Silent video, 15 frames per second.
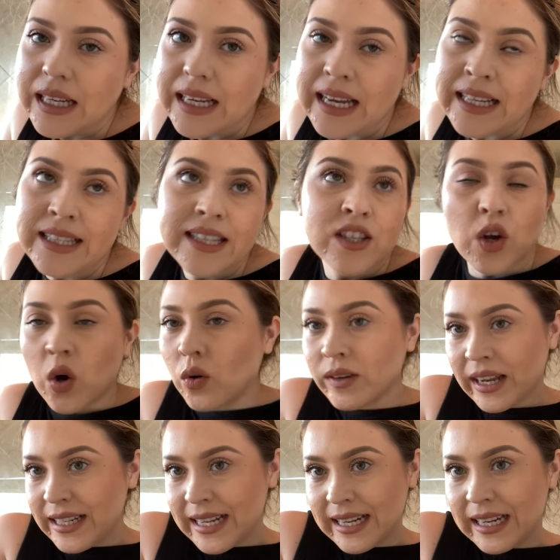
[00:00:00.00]
it's its own
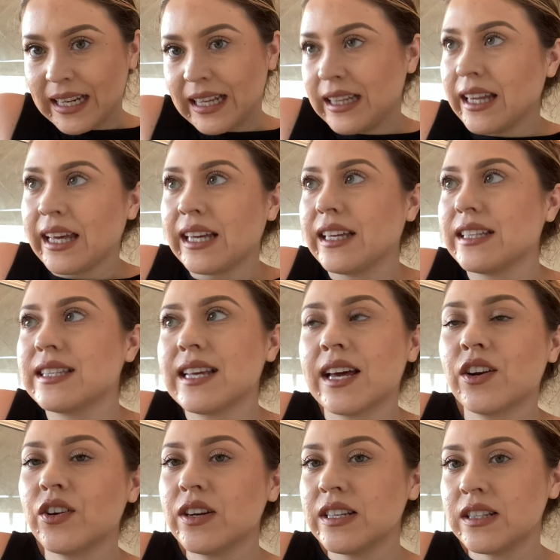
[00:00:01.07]
identity. Like,
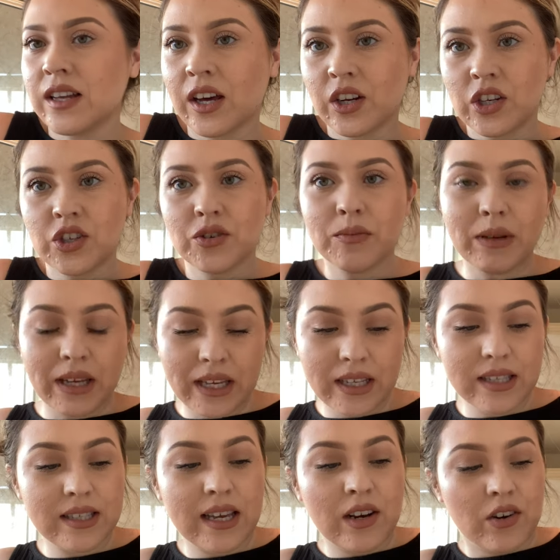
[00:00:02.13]
Centered is not under me.
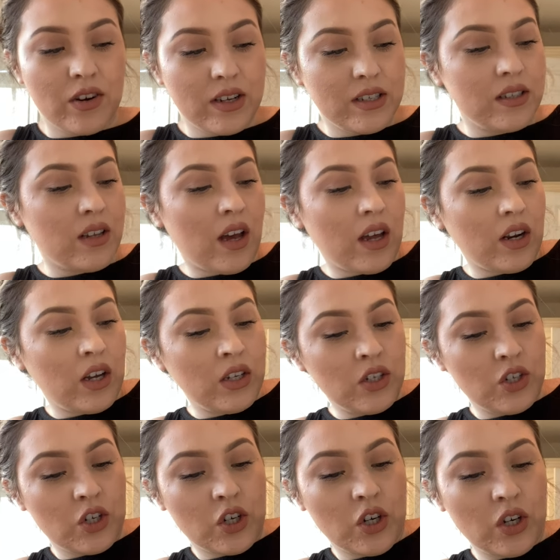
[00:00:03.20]
Centered is not
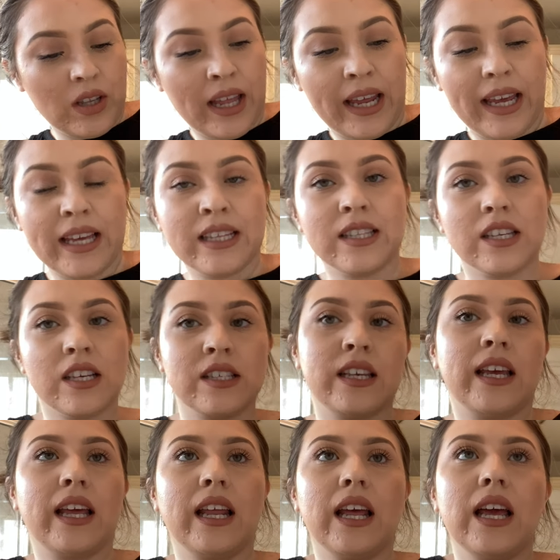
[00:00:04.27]
under, like, it
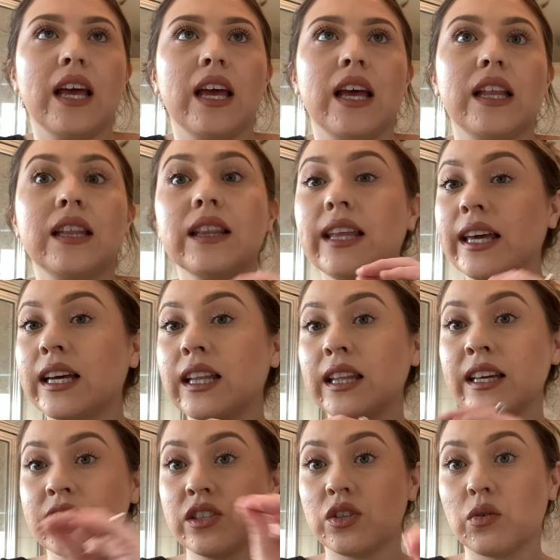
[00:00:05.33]
doesn't legally
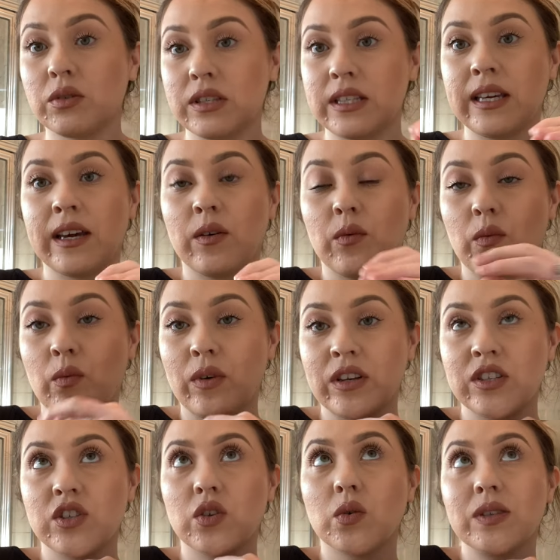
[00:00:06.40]

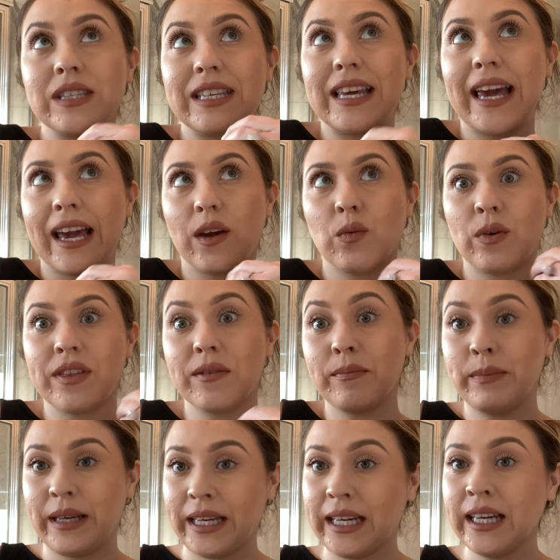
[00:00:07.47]
associate with
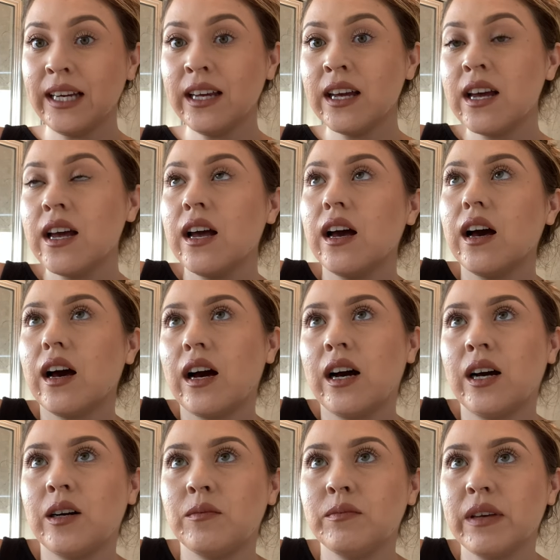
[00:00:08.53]
me.
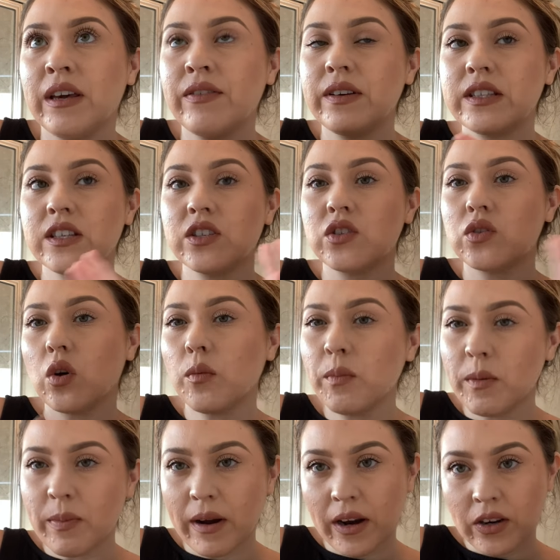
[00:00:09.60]
If it's a sole
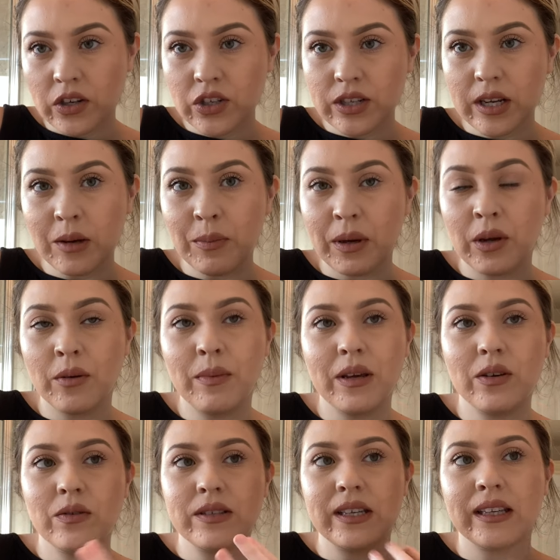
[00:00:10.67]
proprietorship, it'd be
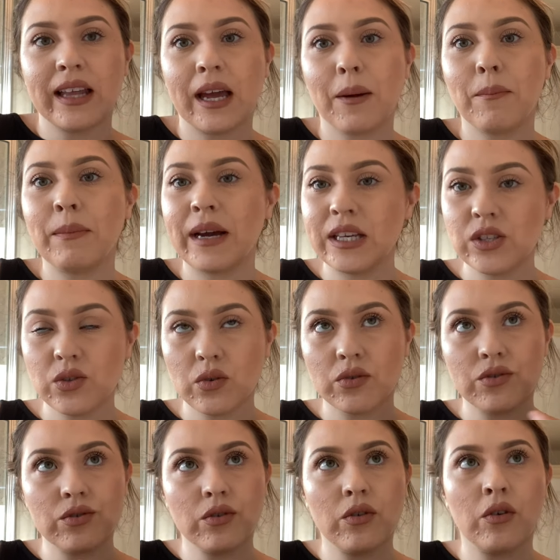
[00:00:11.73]
using like my
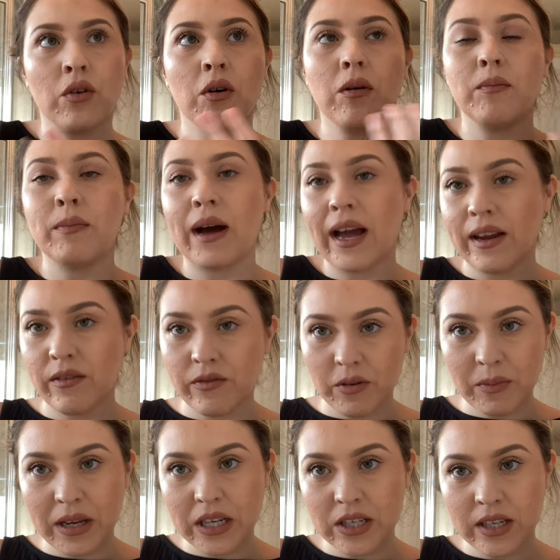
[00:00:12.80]
social, my
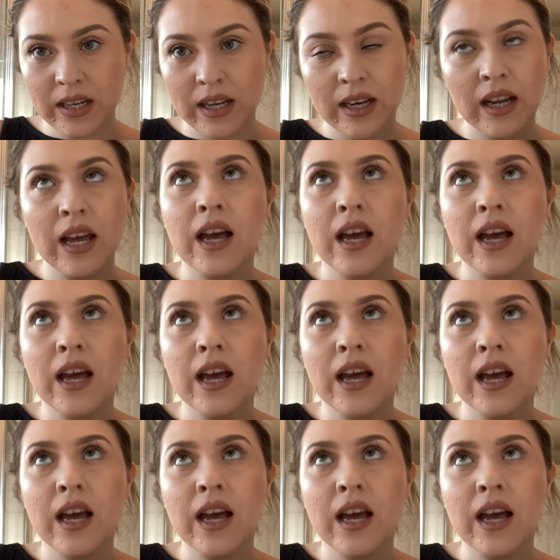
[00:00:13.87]
information.